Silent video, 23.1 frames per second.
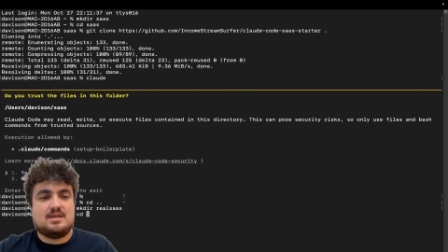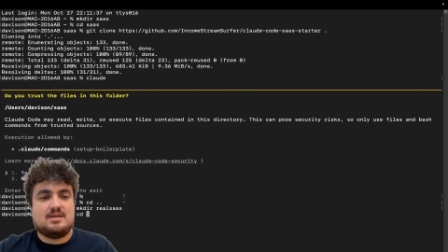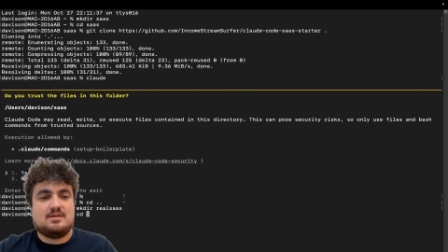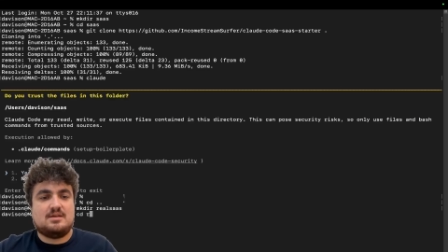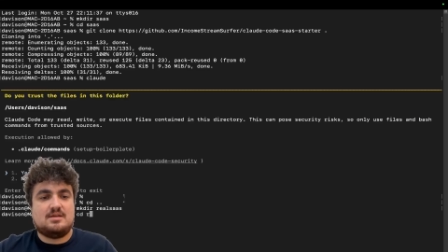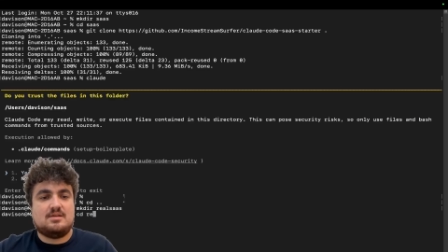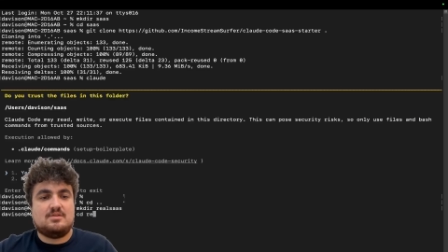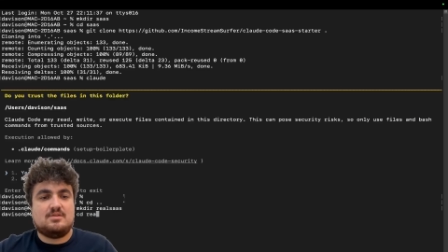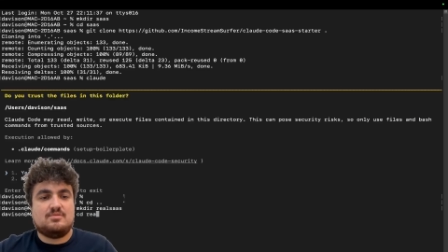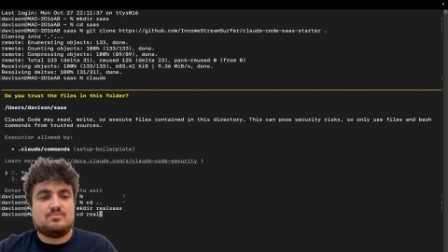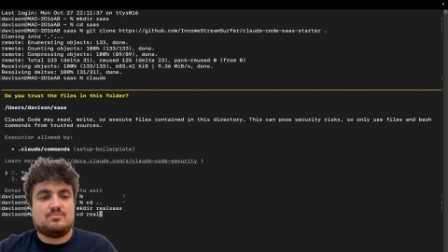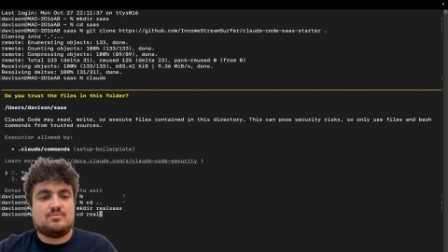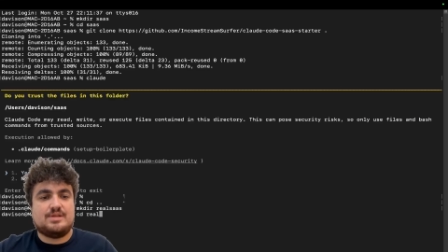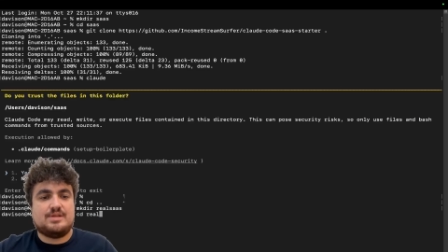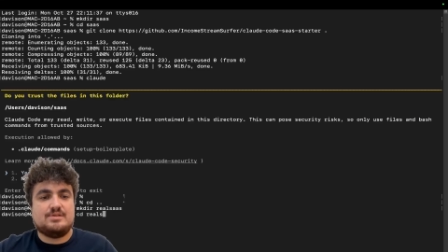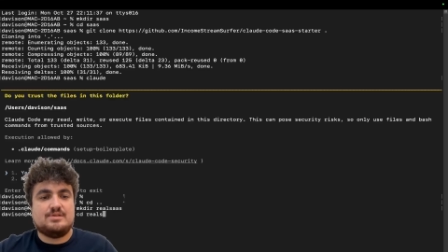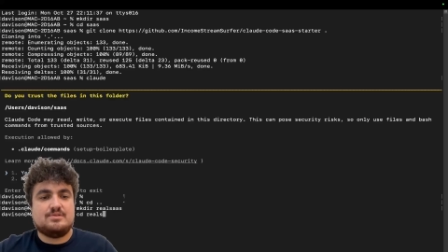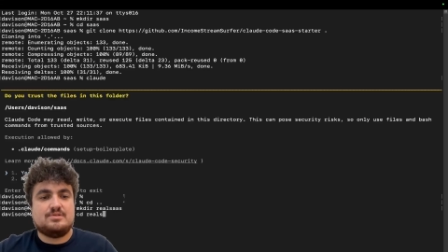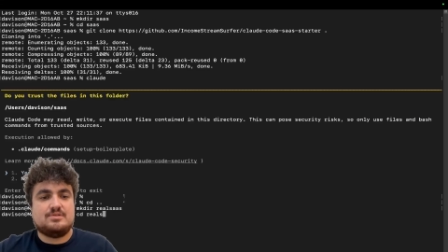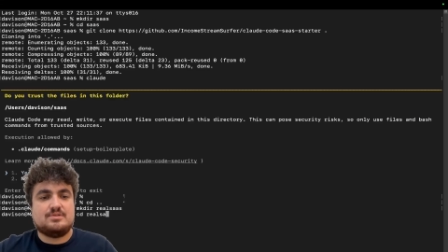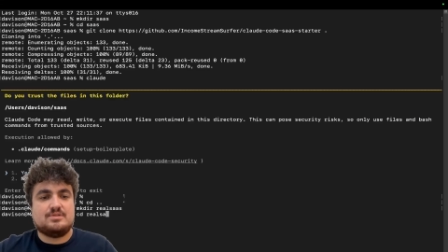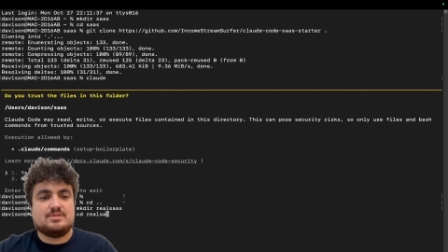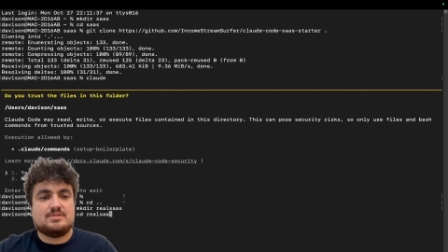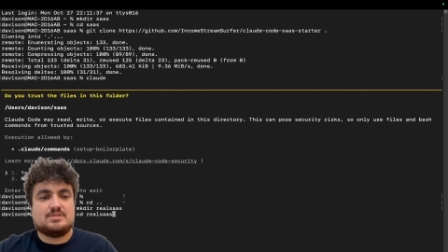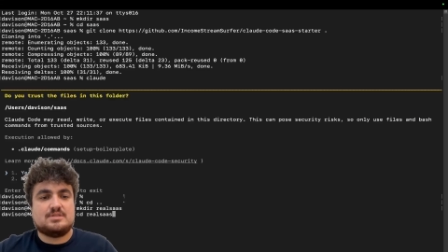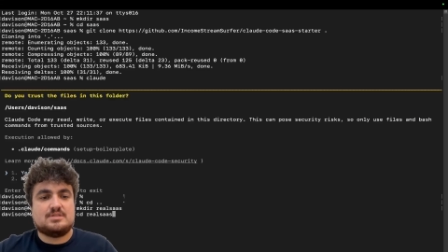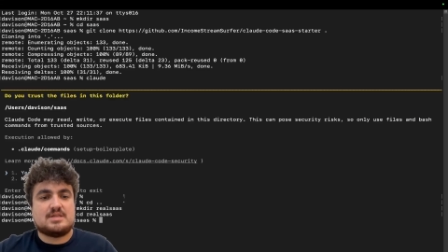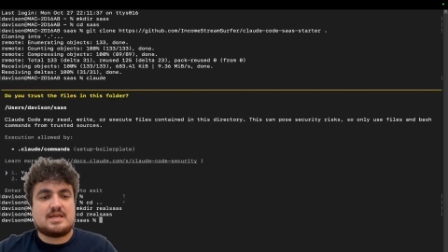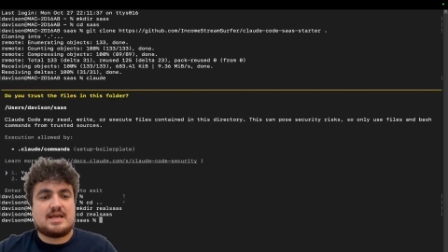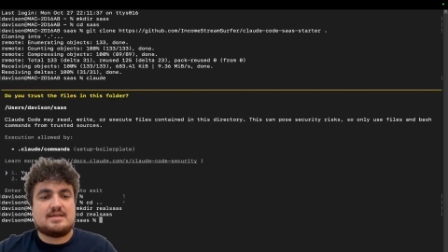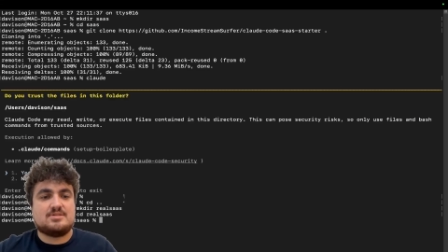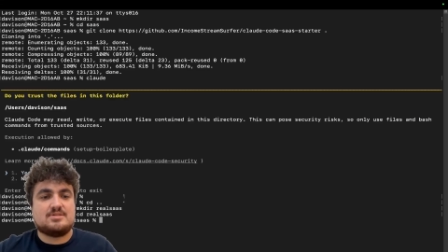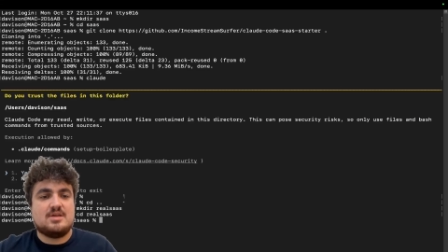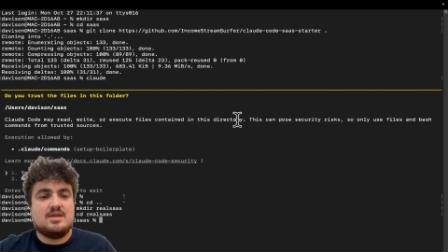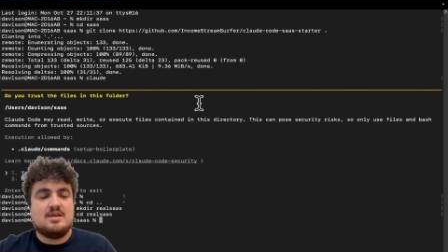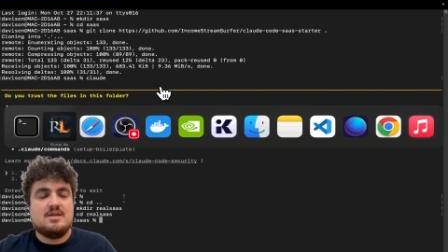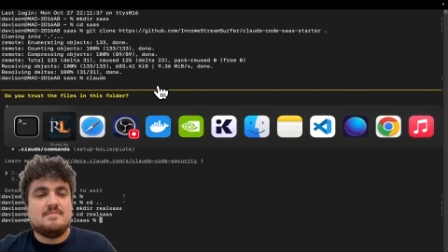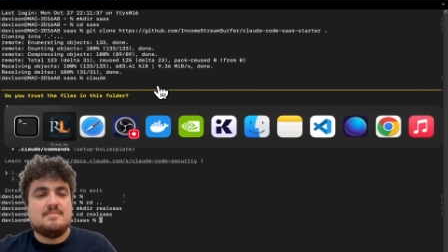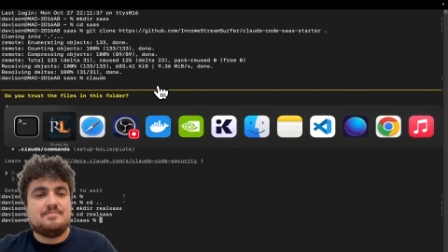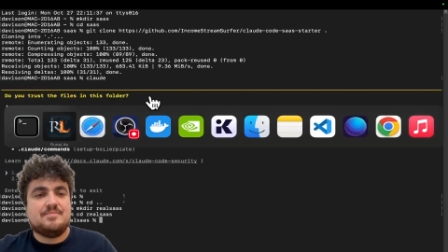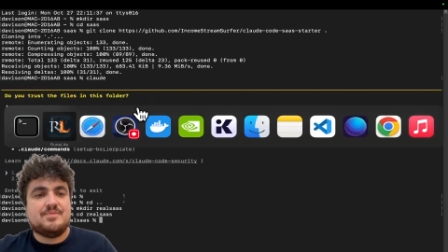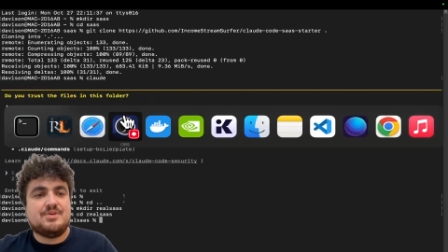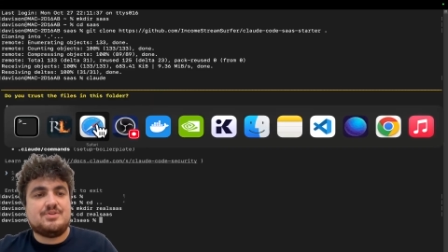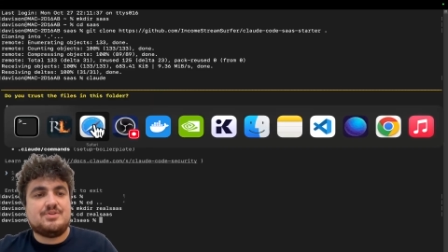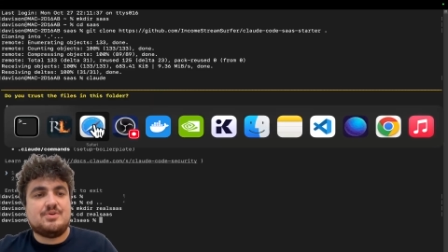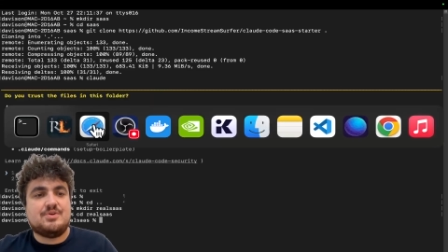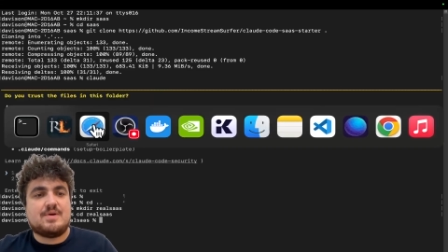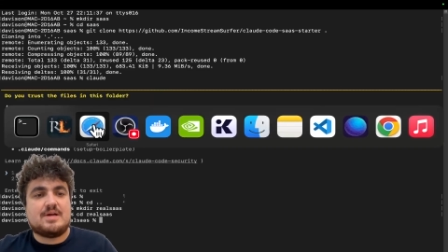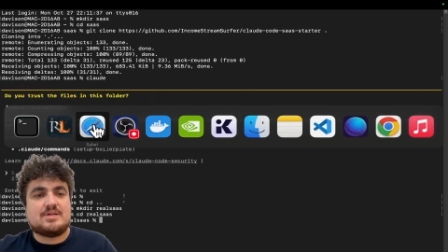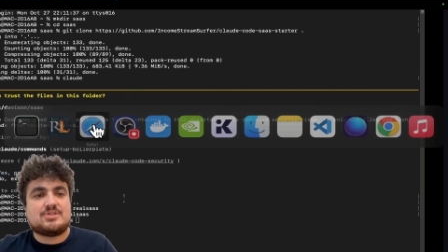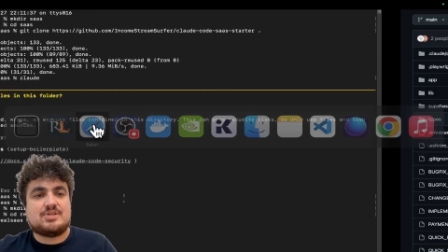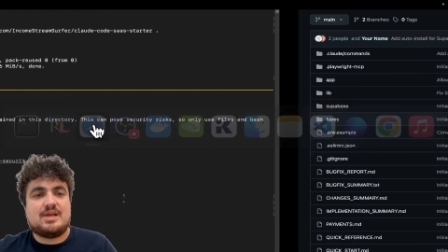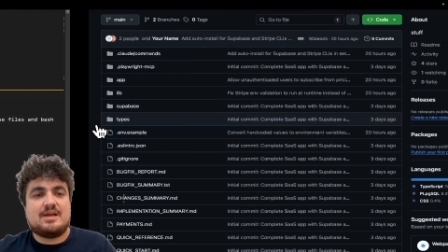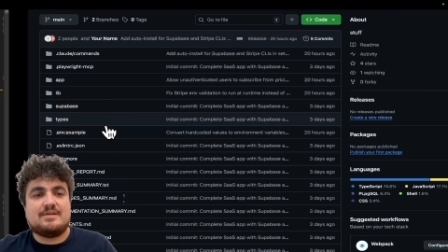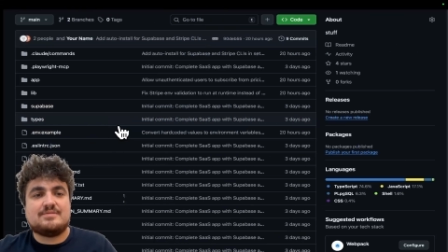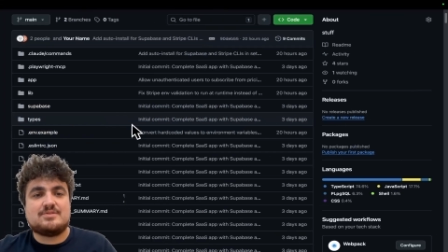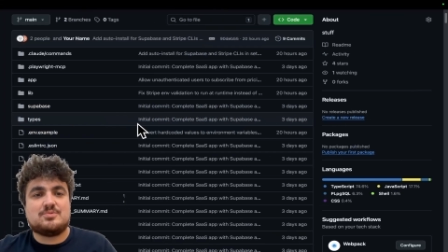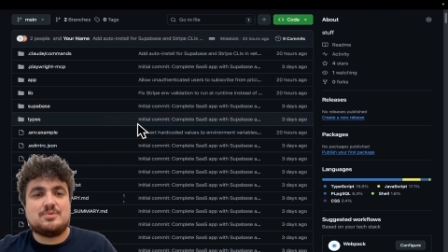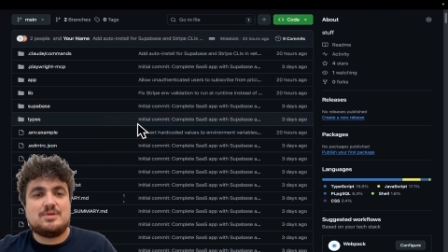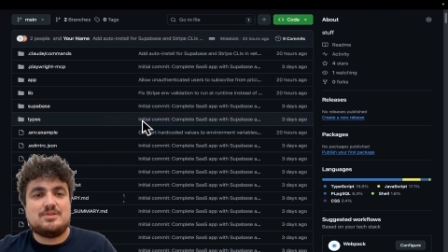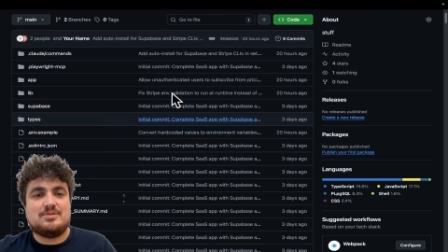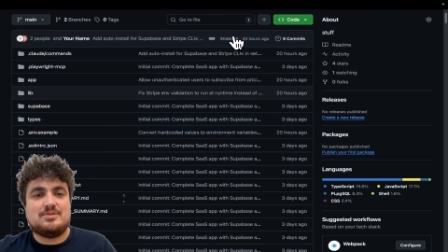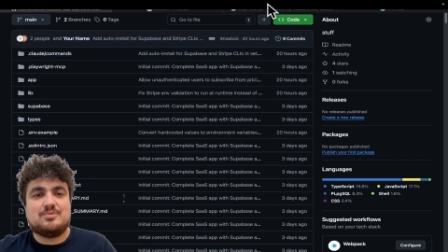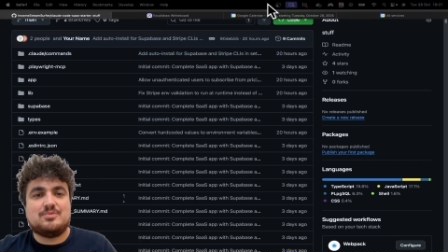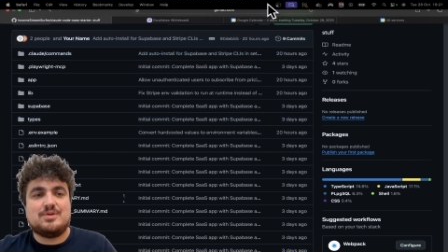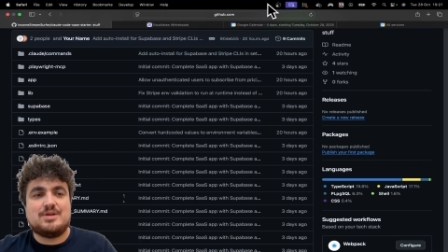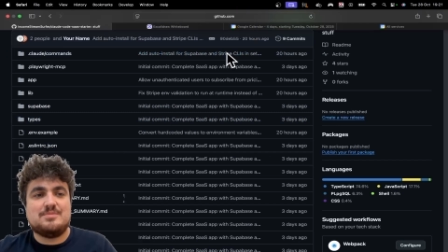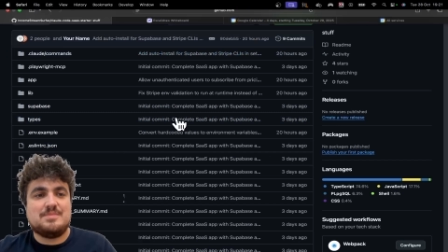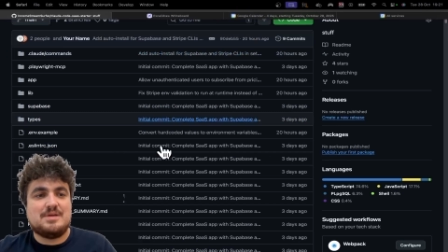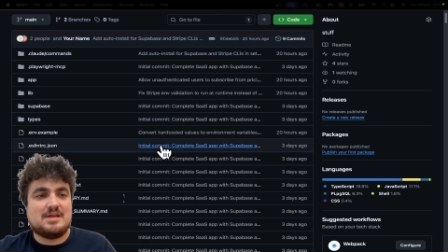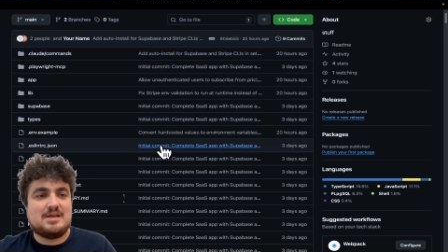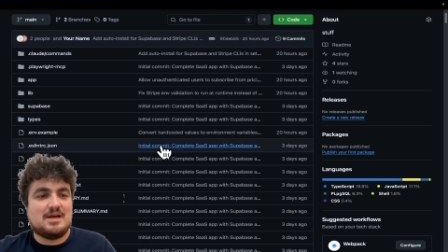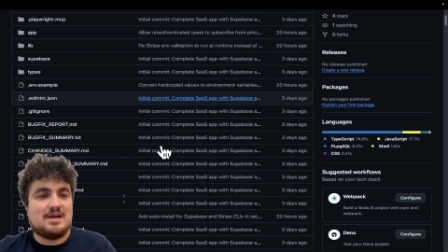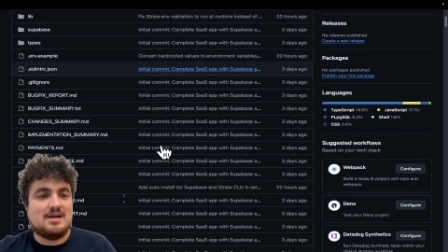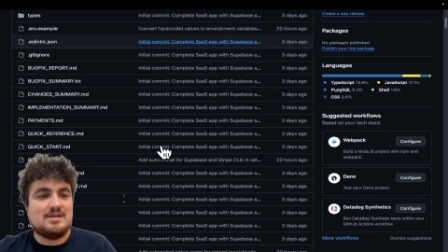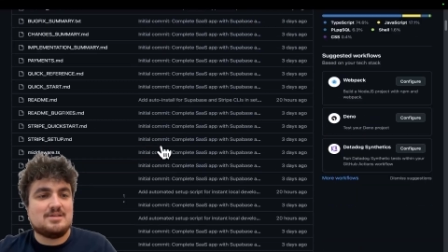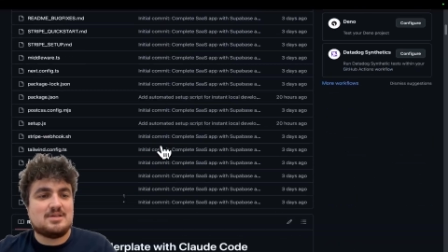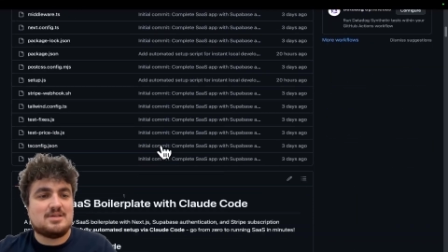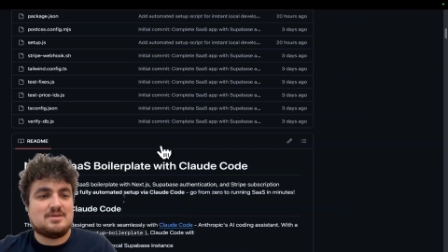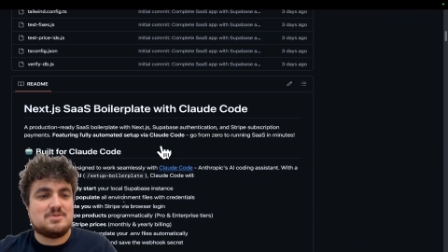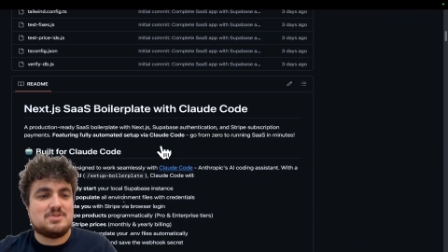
CD real sass. You do actually have to read the readme, guys.